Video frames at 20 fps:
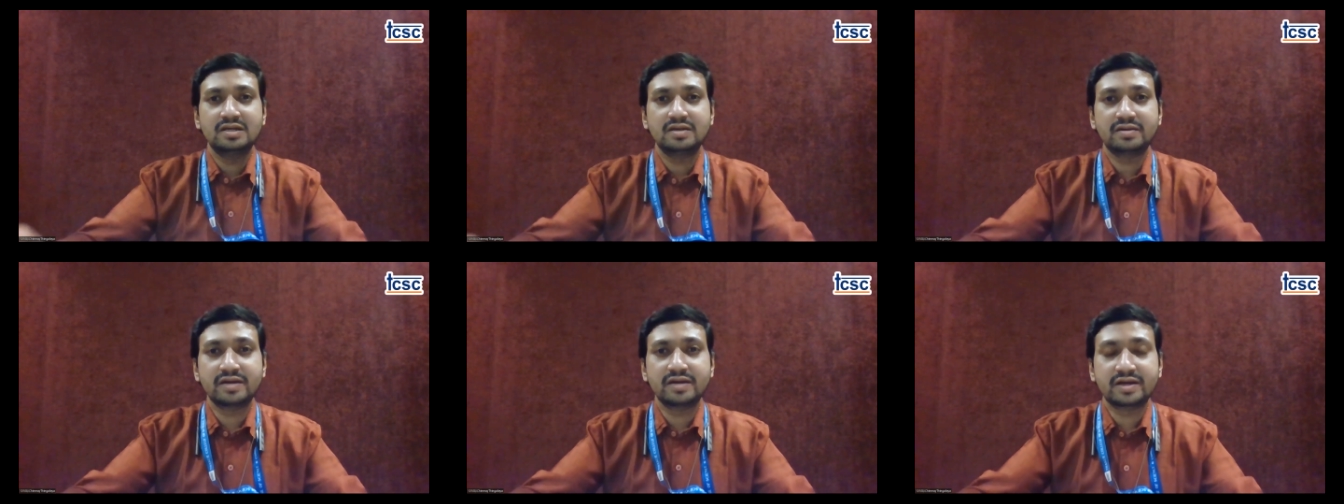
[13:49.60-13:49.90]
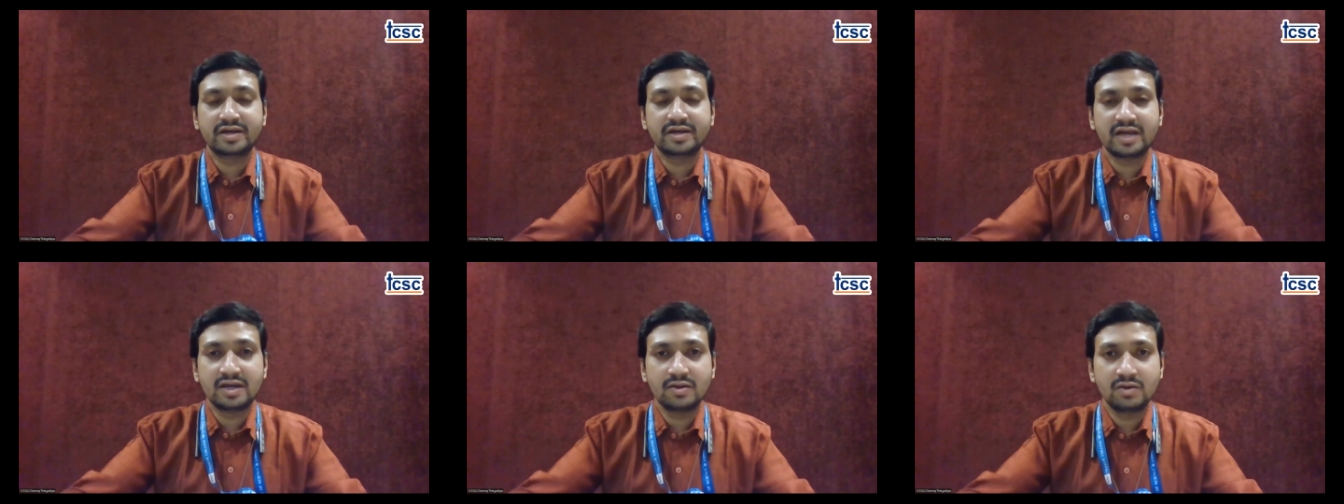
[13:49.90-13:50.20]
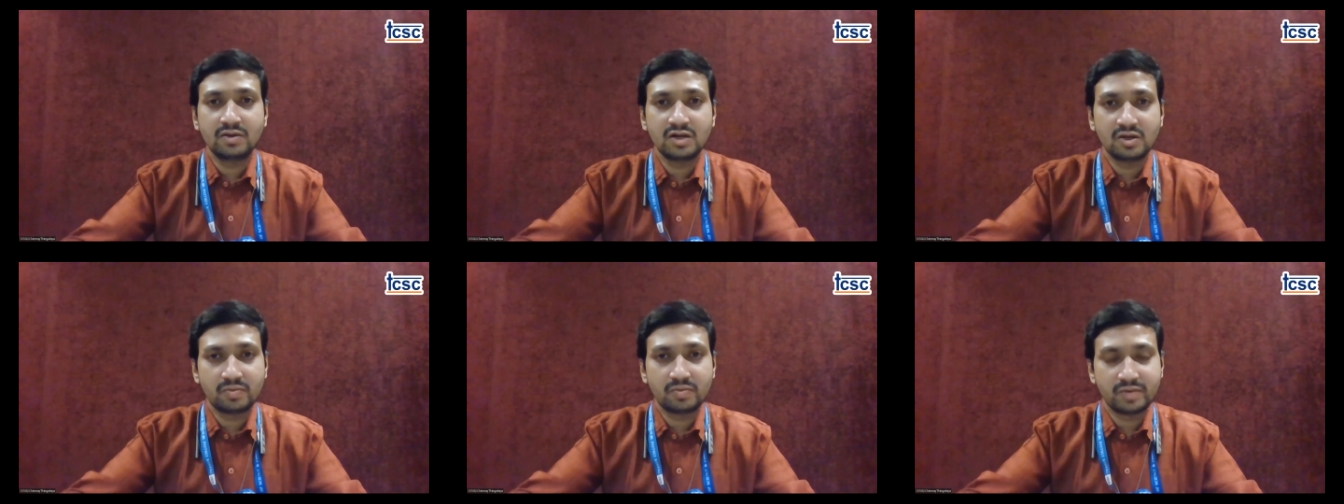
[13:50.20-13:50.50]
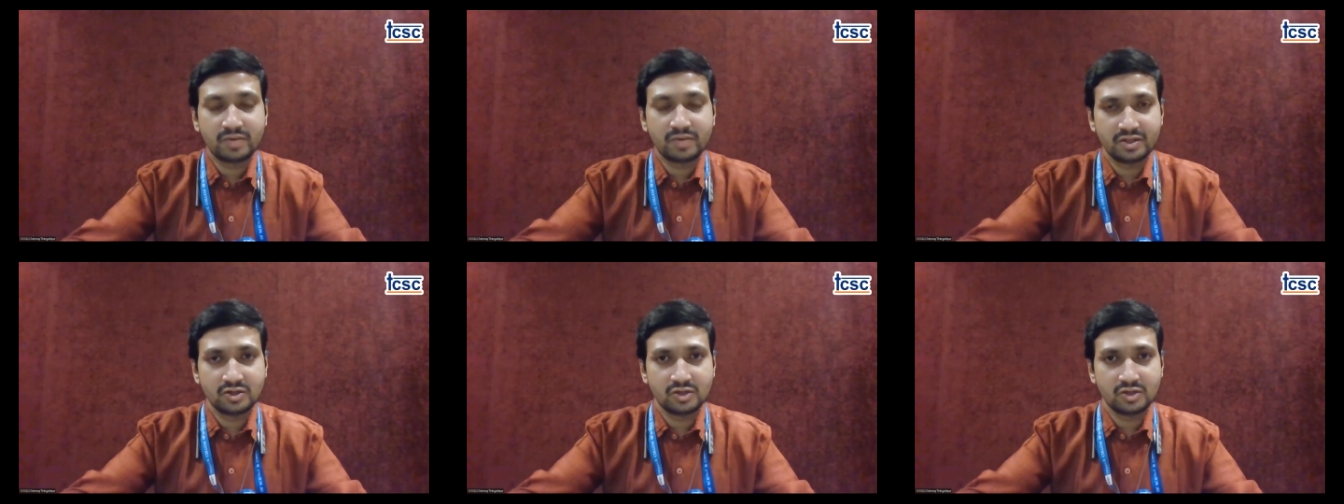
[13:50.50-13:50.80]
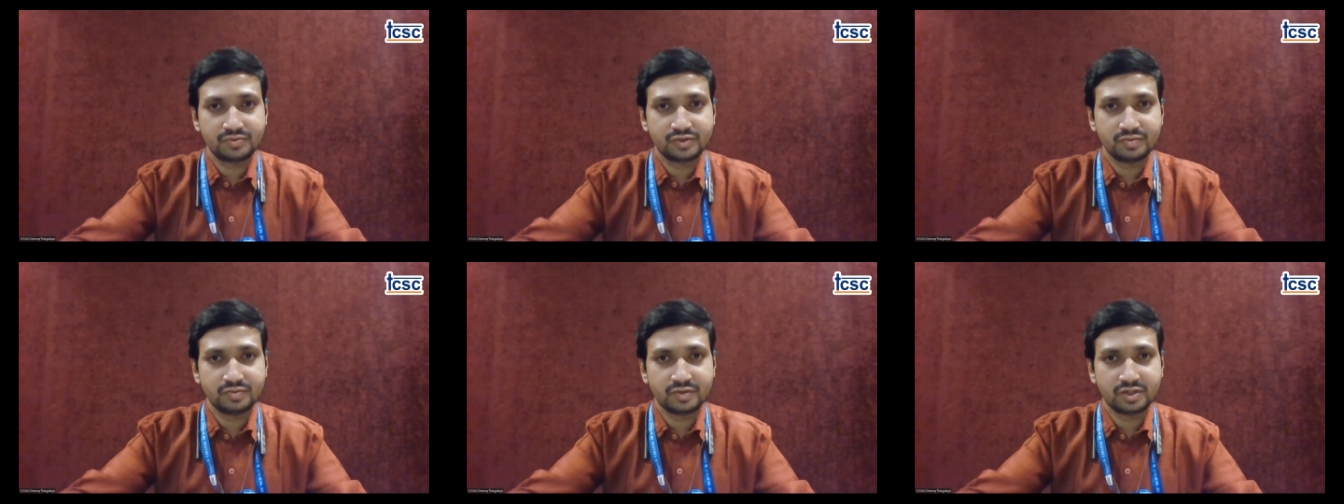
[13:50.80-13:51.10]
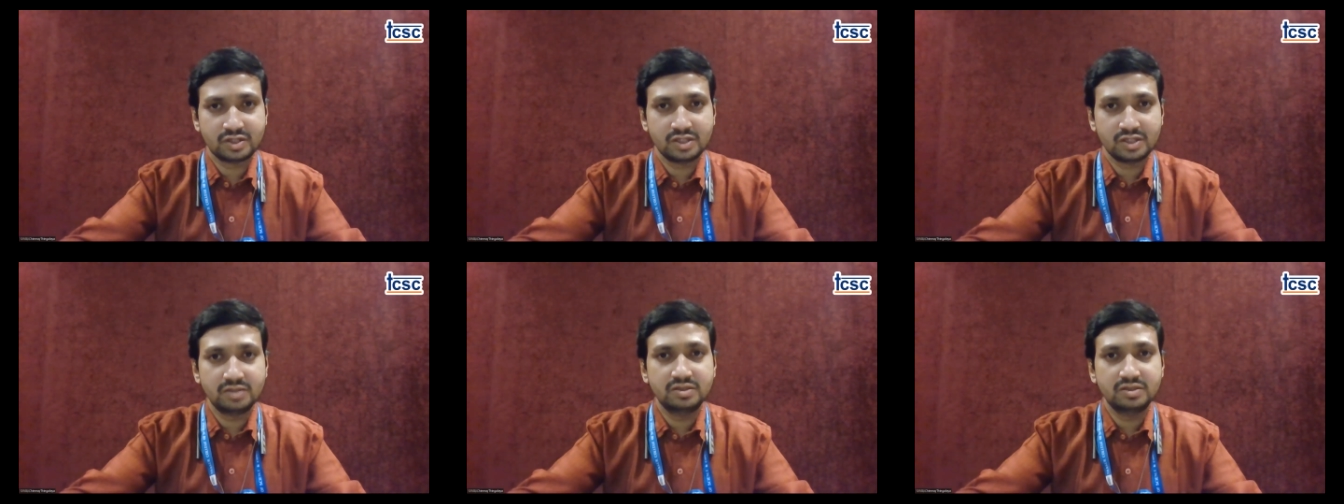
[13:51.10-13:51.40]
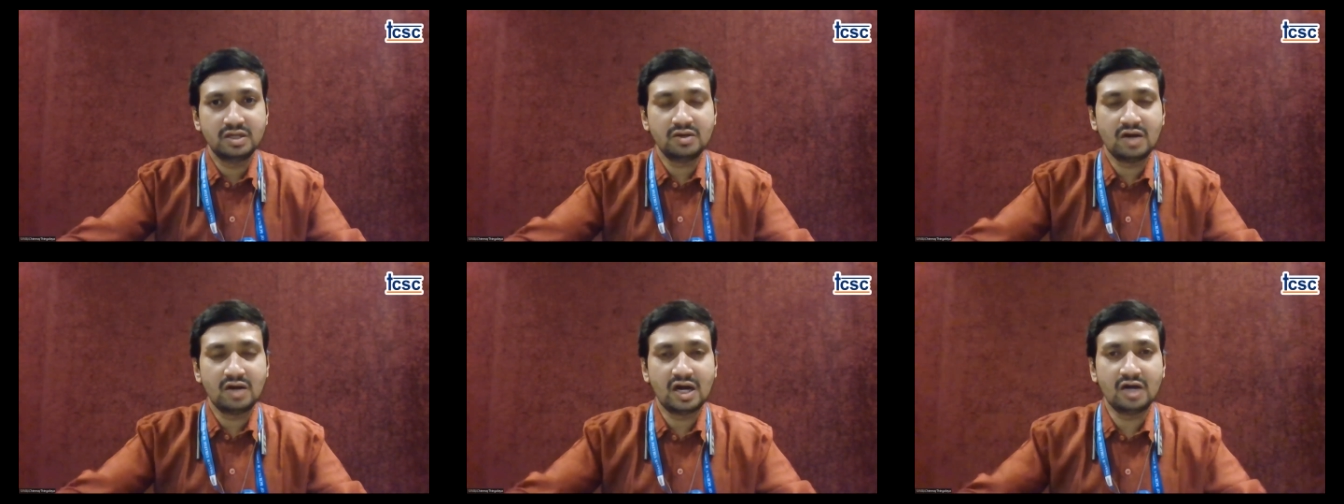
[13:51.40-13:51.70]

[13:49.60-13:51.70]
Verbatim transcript: rectangular plane of symmetry. Now,